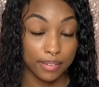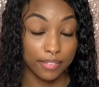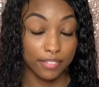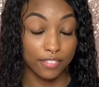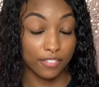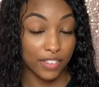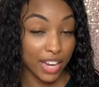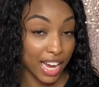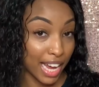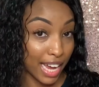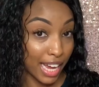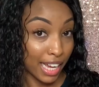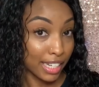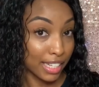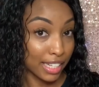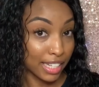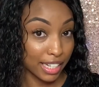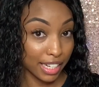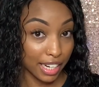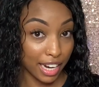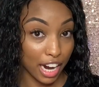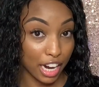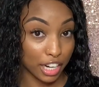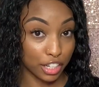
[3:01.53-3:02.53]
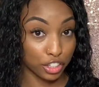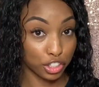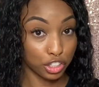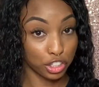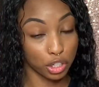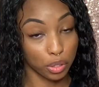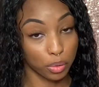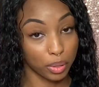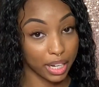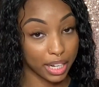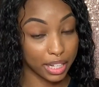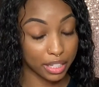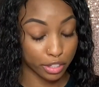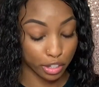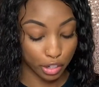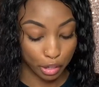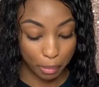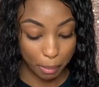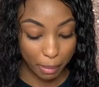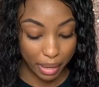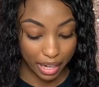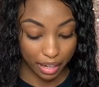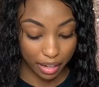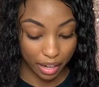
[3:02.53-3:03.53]
fans to kind of showcase her
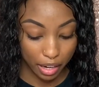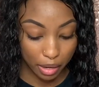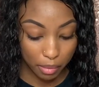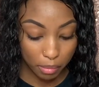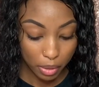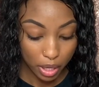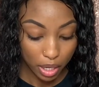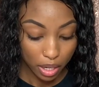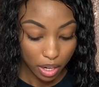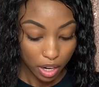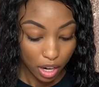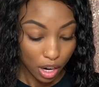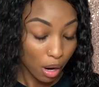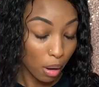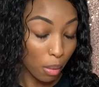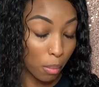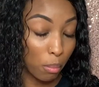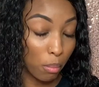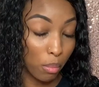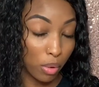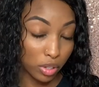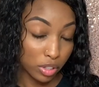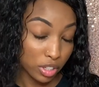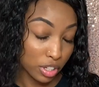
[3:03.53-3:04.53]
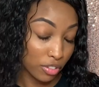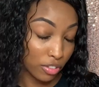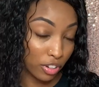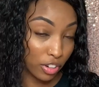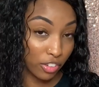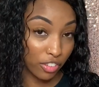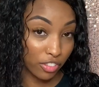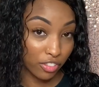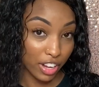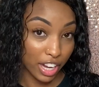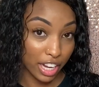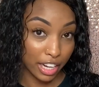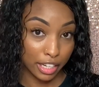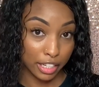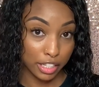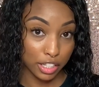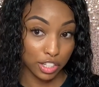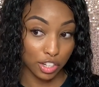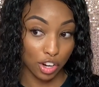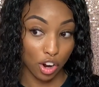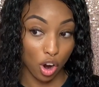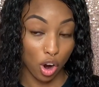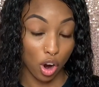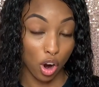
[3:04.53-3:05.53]
makeup. Most of her fans
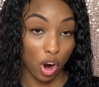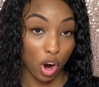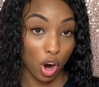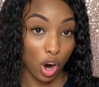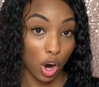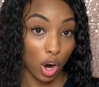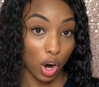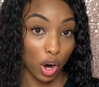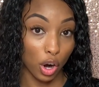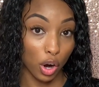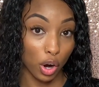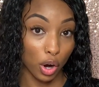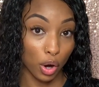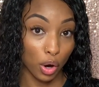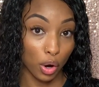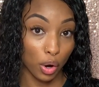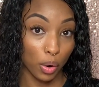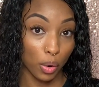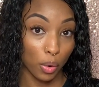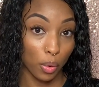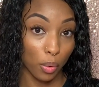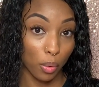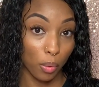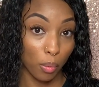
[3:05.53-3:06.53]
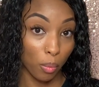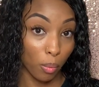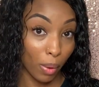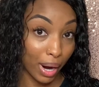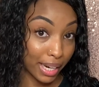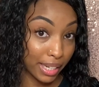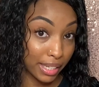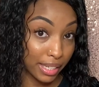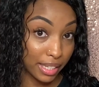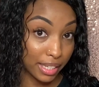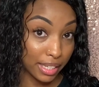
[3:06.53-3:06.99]
are white.